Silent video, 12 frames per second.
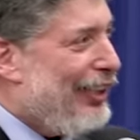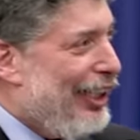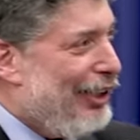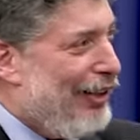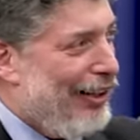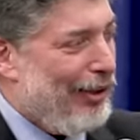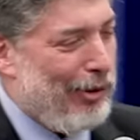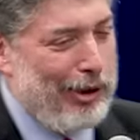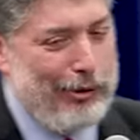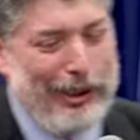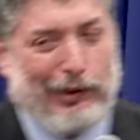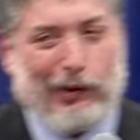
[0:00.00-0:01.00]
sitting around. Like, what do
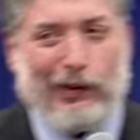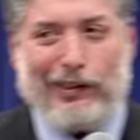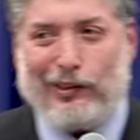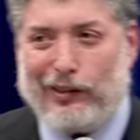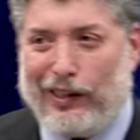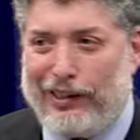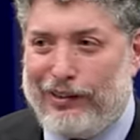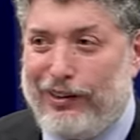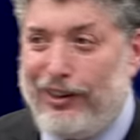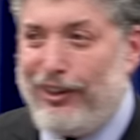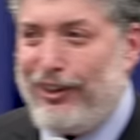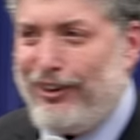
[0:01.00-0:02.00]
we call this thing?
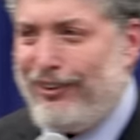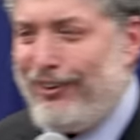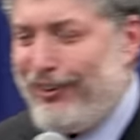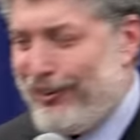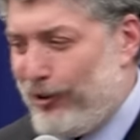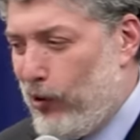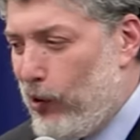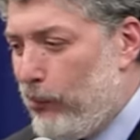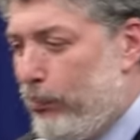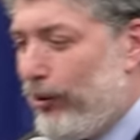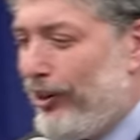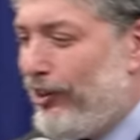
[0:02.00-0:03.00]
Oh, cold
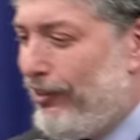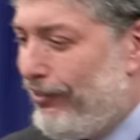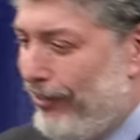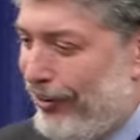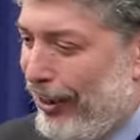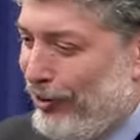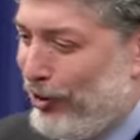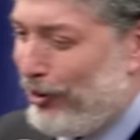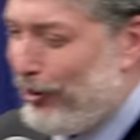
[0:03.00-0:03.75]
poison. Well, that should